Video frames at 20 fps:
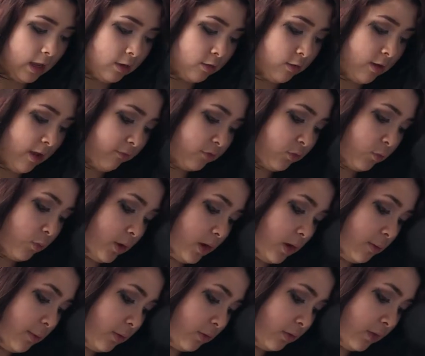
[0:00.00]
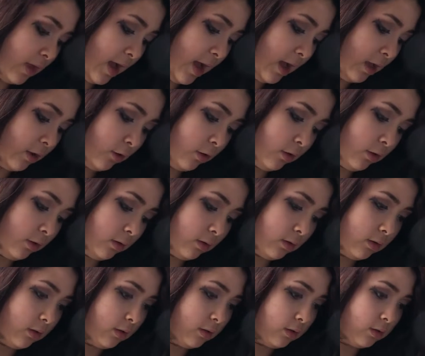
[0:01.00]
don't have to worry about that or
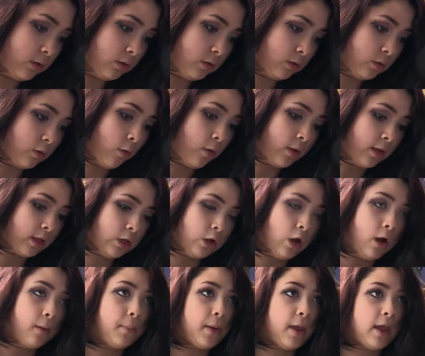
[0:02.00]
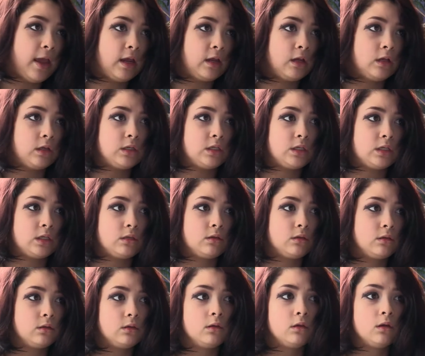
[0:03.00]
going and not paying
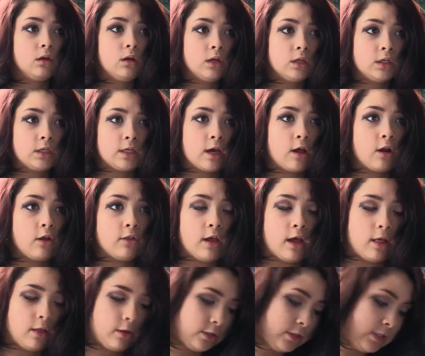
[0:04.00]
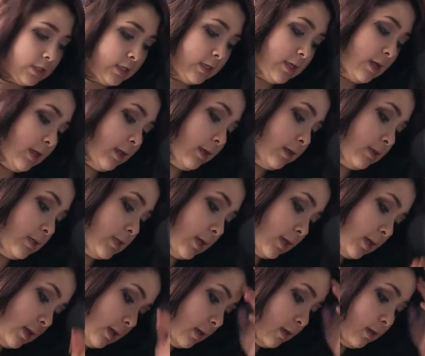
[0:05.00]
to get on the LRT, getting a
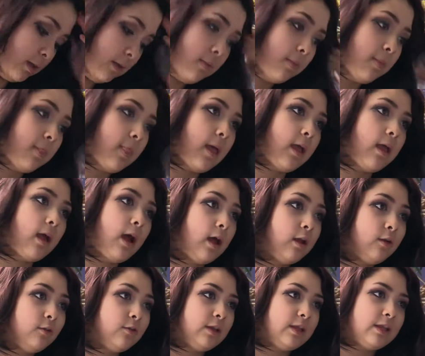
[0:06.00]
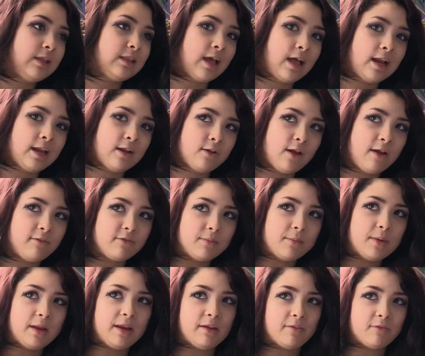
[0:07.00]
ticket. I don't need that. I don't have the
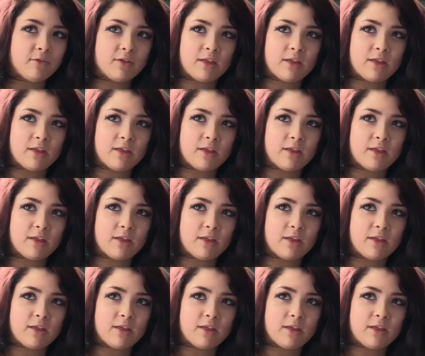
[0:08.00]
money for